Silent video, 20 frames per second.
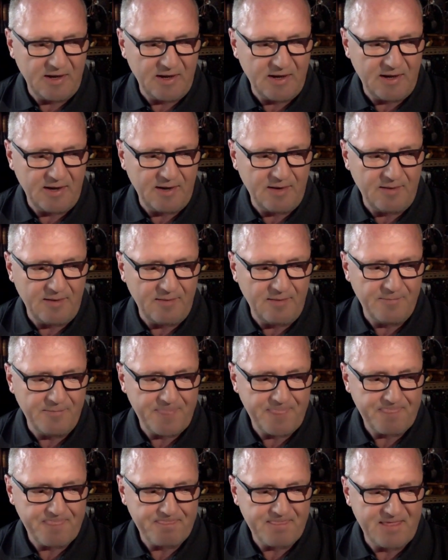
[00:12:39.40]
in
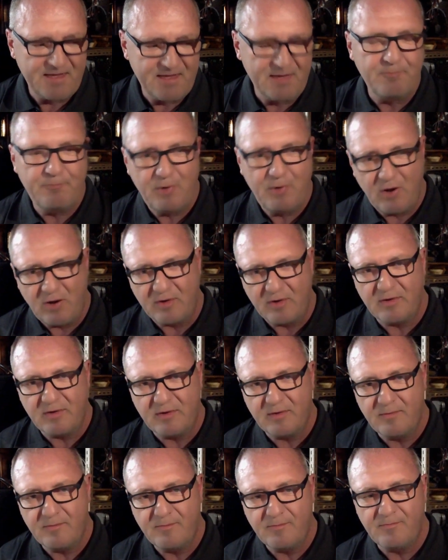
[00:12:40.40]
a
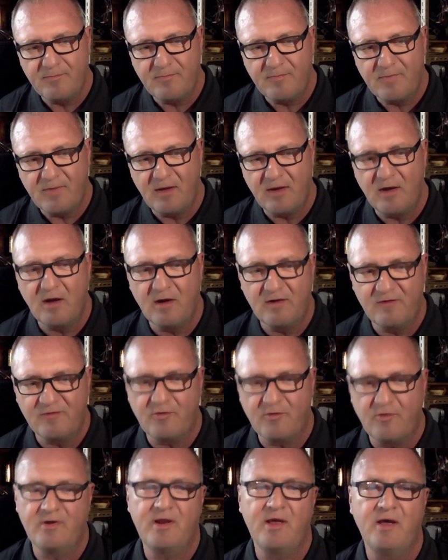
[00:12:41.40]
book out
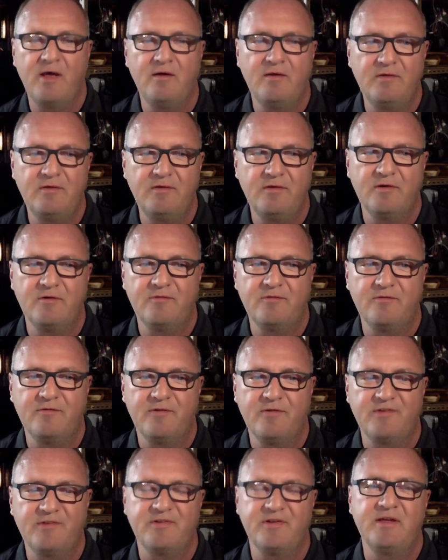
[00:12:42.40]
of Cornell
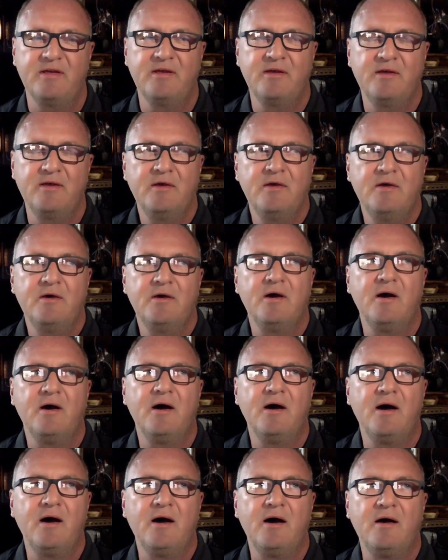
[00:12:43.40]
University.
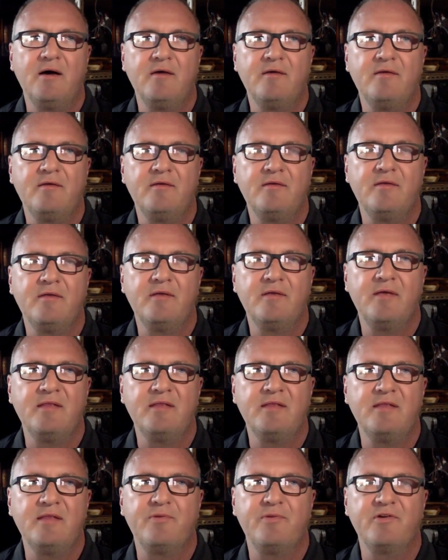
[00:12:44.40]
And
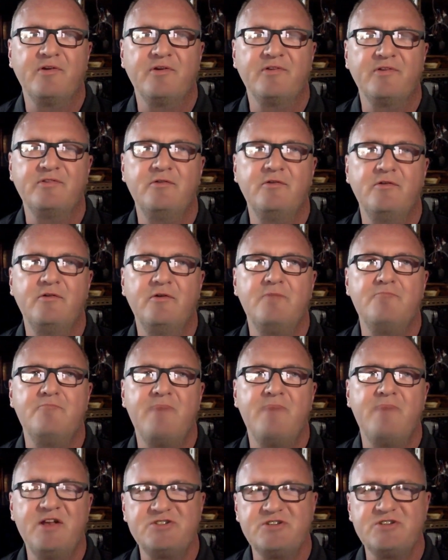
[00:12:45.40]
the person who had
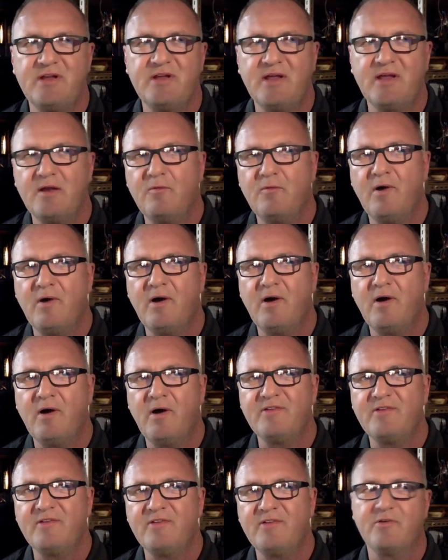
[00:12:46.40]
mentioned it
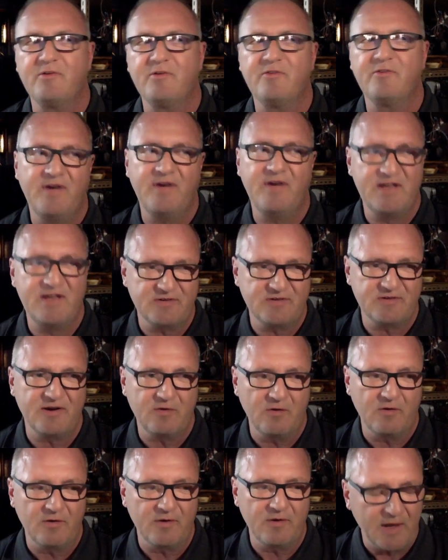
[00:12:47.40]
was a professor
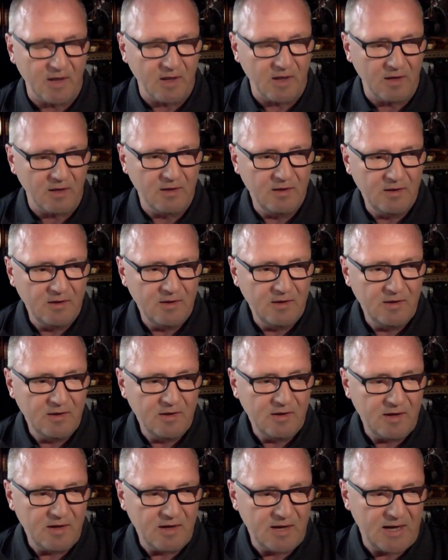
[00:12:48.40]
at Cornell
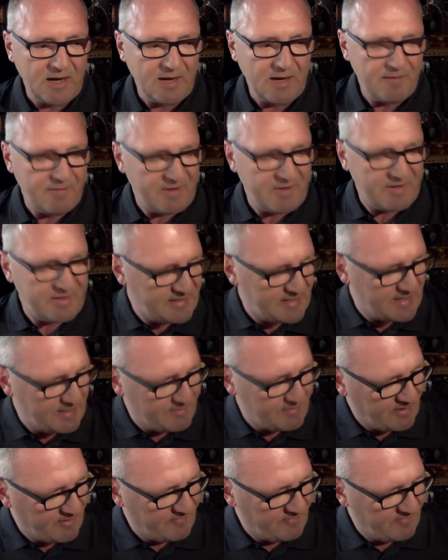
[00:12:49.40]
by the
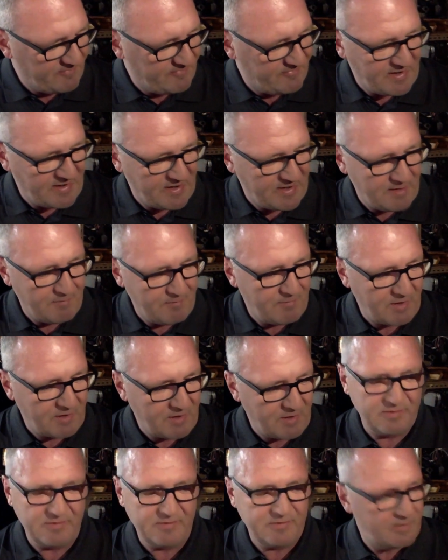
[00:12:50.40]
name of
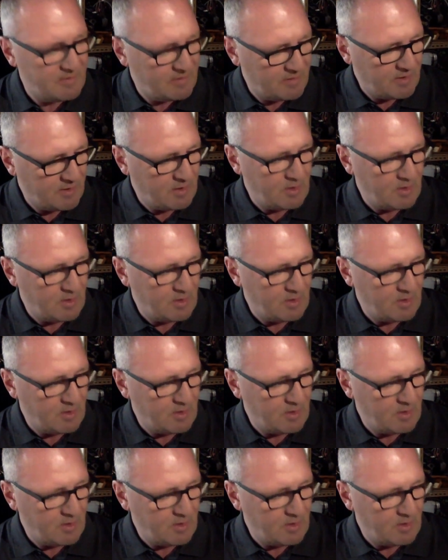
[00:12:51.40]
Martin